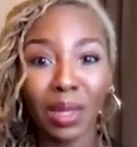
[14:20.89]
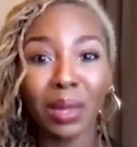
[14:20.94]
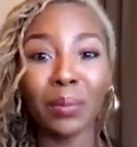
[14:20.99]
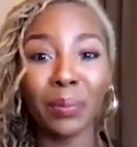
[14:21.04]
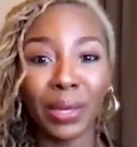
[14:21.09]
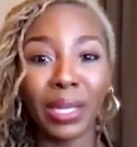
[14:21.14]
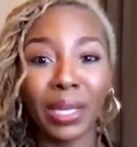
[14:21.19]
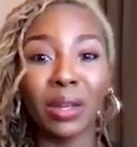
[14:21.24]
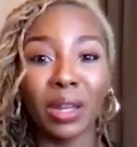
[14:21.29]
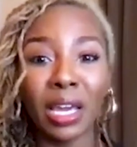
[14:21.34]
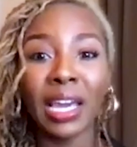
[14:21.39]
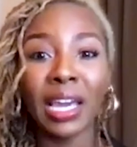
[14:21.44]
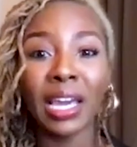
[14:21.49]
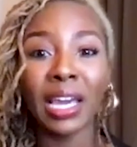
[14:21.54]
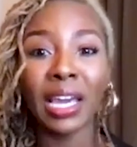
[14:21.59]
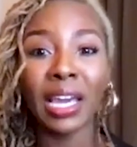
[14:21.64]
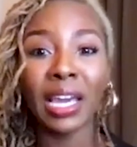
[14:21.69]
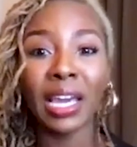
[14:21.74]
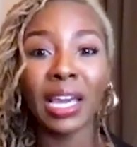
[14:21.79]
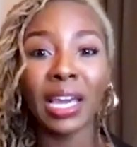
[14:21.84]
been
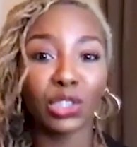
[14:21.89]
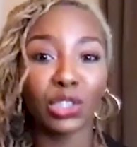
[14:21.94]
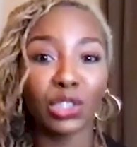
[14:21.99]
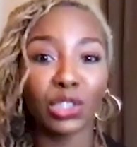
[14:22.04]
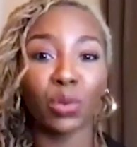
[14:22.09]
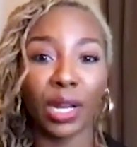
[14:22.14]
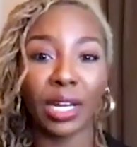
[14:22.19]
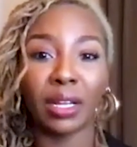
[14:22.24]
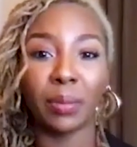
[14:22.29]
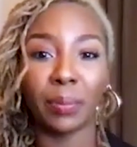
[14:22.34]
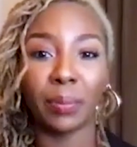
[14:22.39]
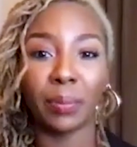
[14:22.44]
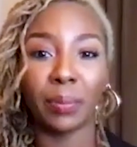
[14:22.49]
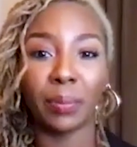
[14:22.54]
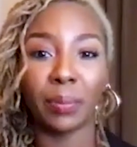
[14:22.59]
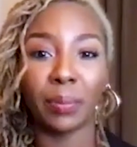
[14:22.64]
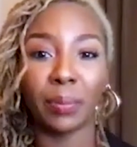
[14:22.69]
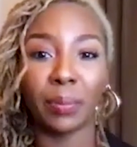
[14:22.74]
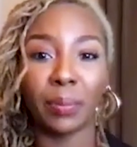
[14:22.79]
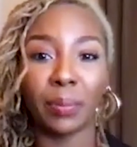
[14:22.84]
infiltrated by
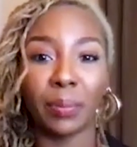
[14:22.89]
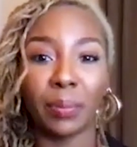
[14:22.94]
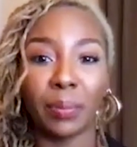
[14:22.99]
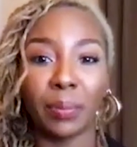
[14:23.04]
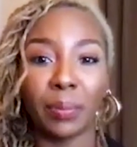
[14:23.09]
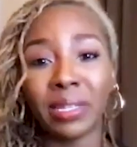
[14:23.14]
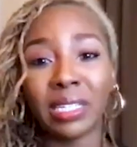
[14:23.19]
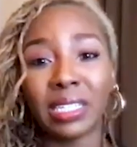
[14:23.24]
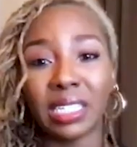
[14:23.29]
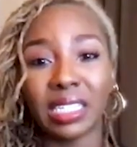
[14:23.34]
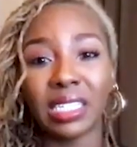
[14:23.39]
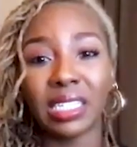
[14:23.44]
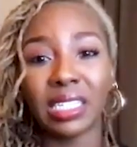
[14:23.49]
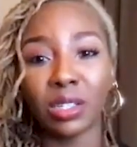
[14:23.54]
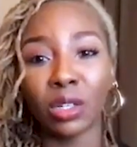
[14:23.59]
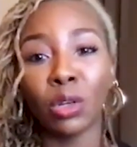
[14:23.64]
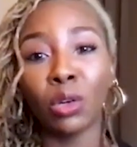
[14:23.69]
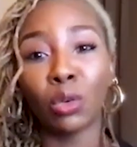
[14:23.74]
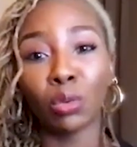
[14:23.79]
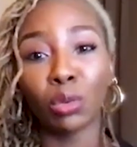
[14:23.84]
white
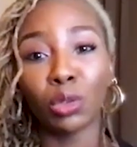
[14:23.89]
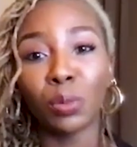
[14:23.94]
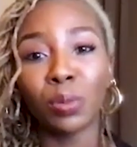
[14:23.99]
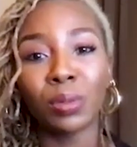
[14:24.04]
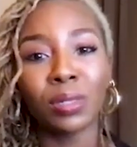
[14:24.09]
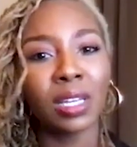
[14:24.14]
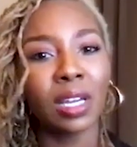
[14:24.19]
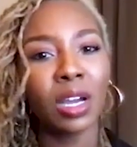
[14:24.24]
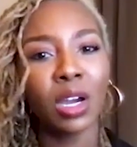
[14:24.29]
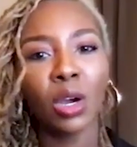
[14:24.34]
supremacist groups.